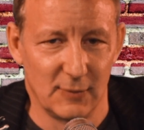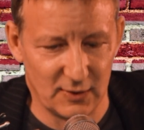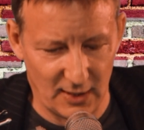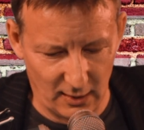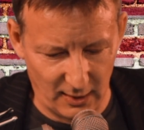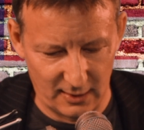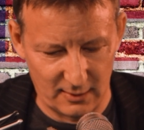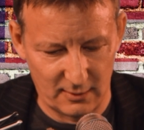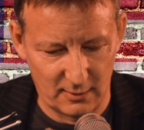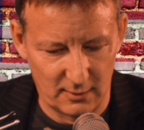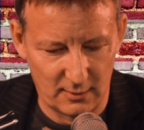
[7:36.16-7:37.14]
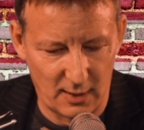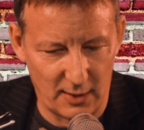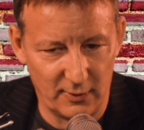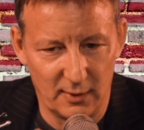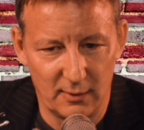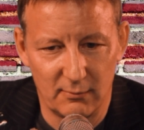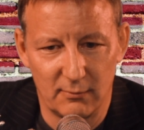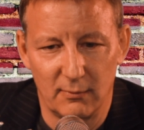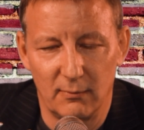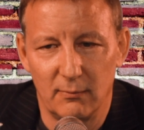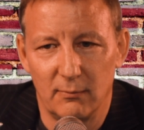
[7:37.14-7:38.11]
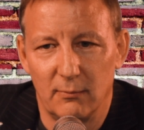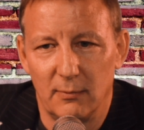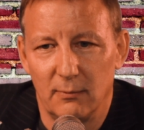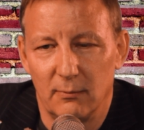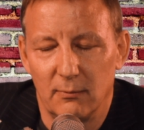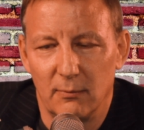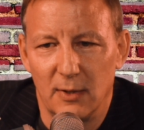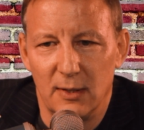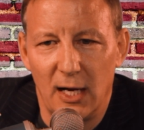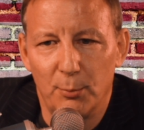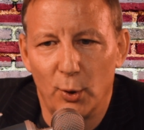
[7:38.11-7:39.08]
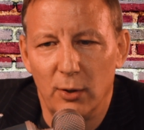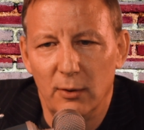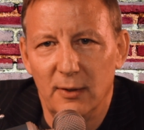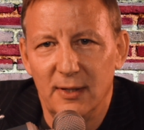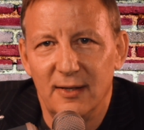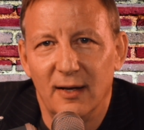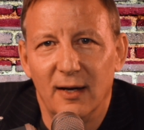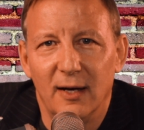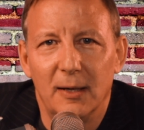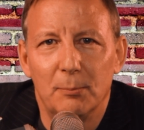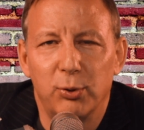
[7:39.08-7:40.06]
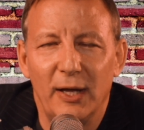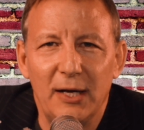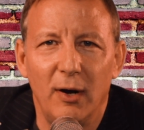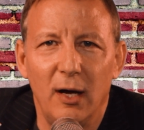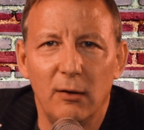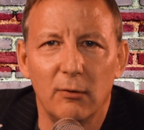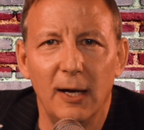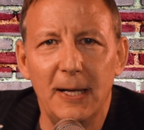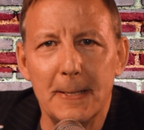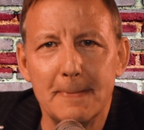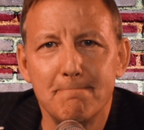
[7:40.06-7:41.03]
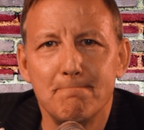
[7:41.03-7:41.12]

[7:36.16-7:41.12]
Isn't that like on the neighborhood playground, right?